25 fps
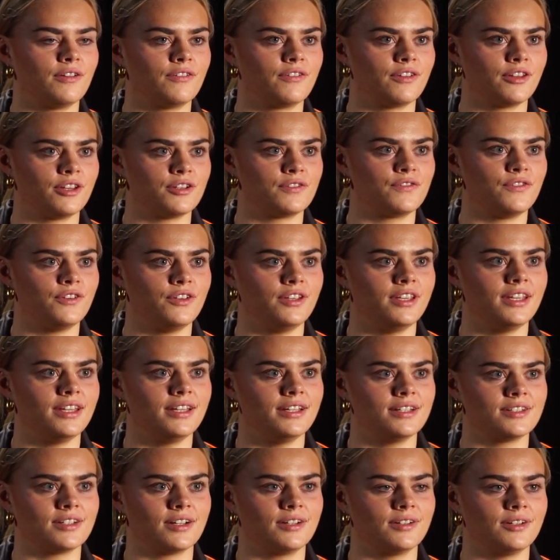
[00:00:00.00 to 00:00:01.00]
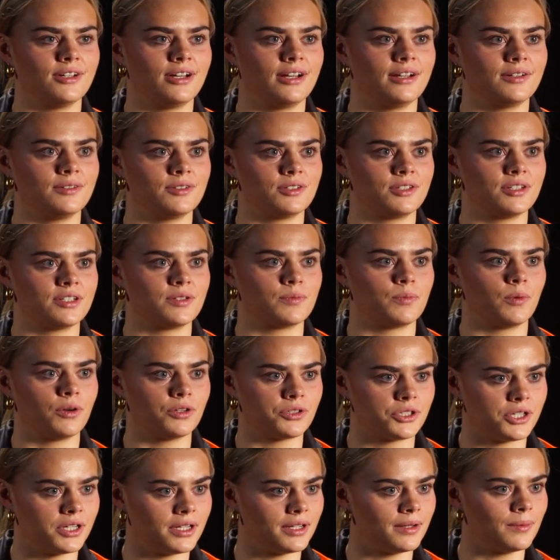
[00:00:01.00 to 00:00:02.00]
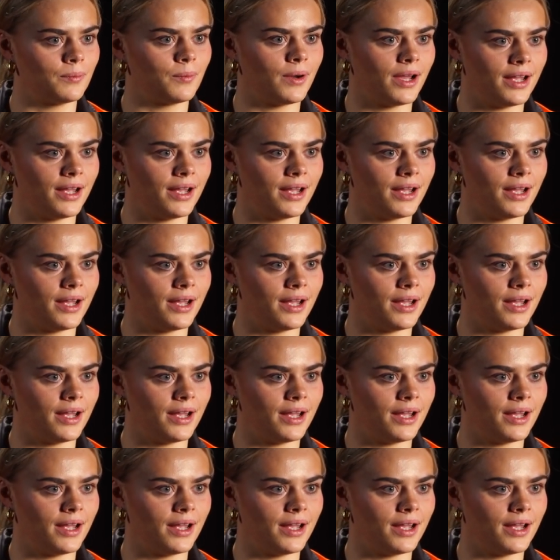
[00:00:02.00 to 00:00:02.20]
for those few years I was just watching and